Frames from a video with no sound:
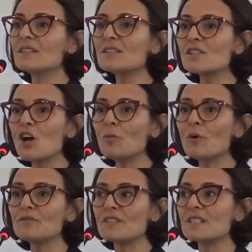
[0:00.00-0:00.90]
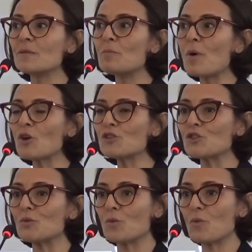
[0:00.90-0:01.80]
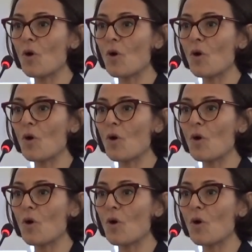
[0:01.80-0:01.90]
The scope of the symposium